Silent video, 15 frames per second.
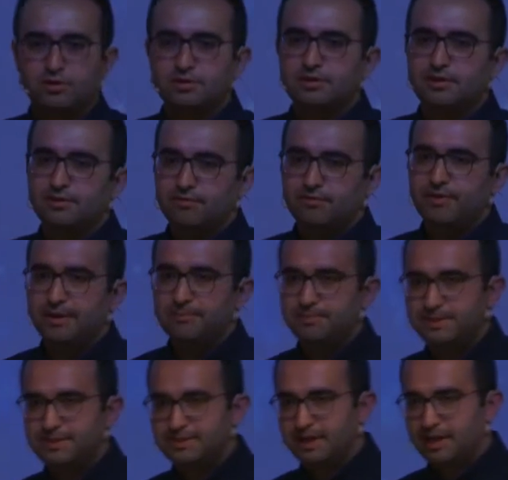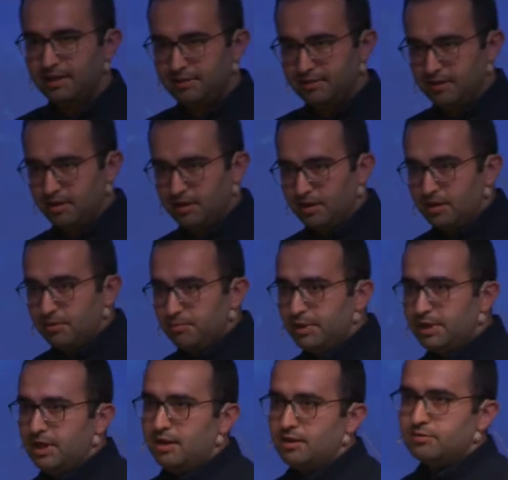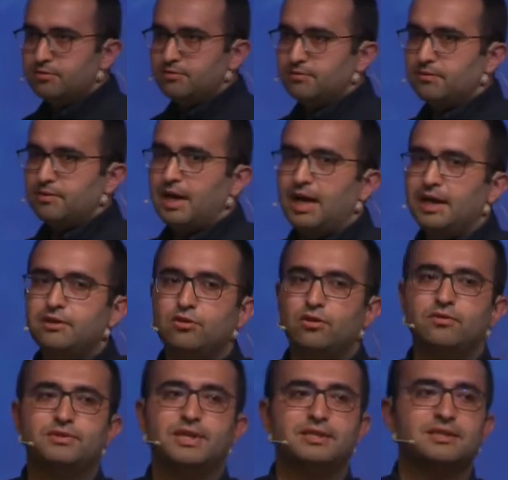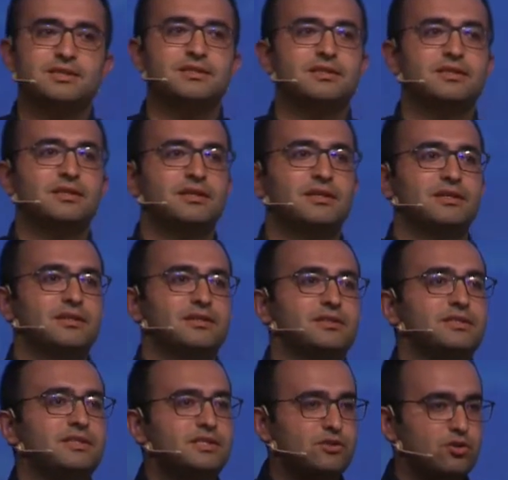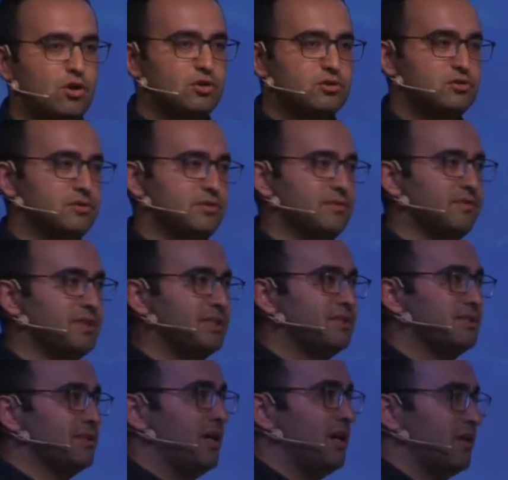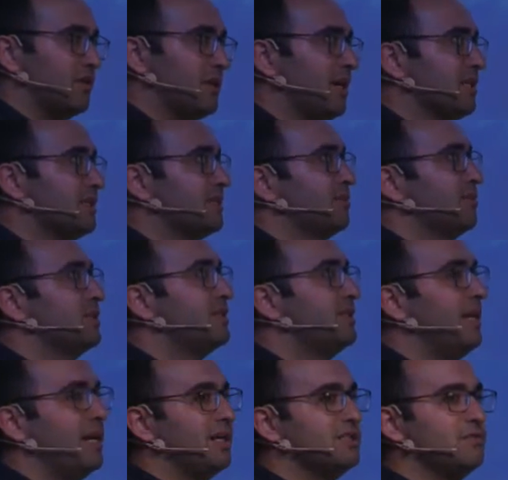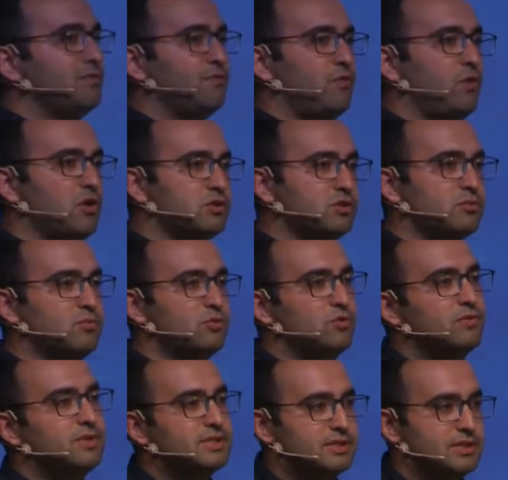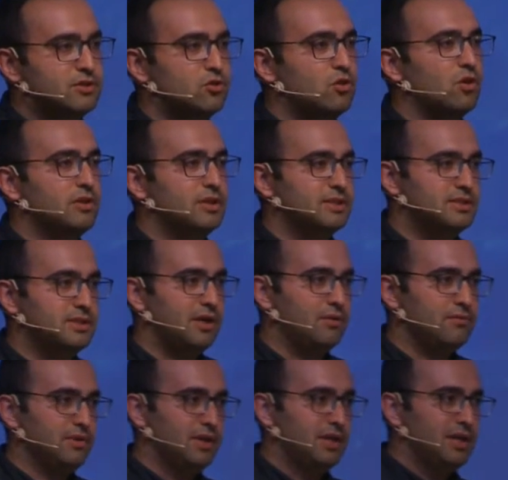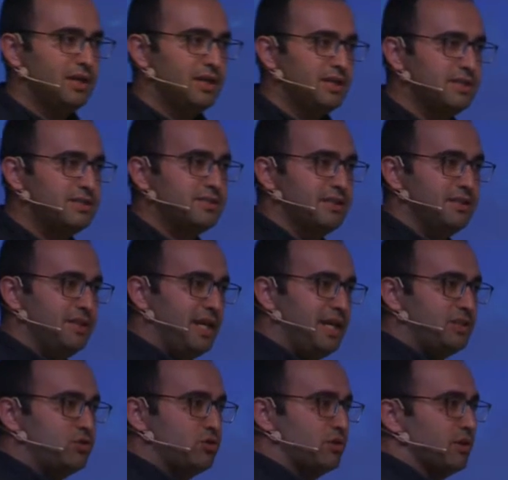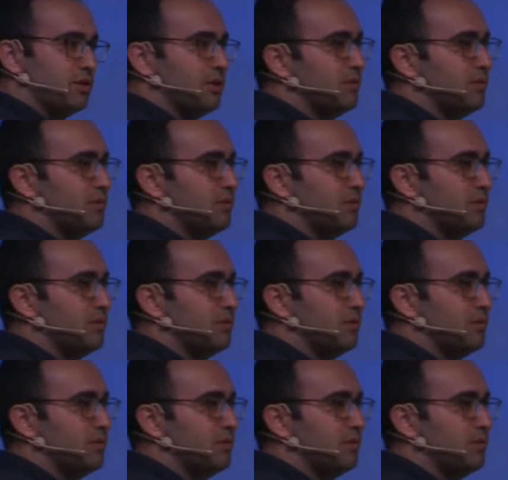the web design. Because I know that in the research with our customers, the first move is scrolling down. It's a natural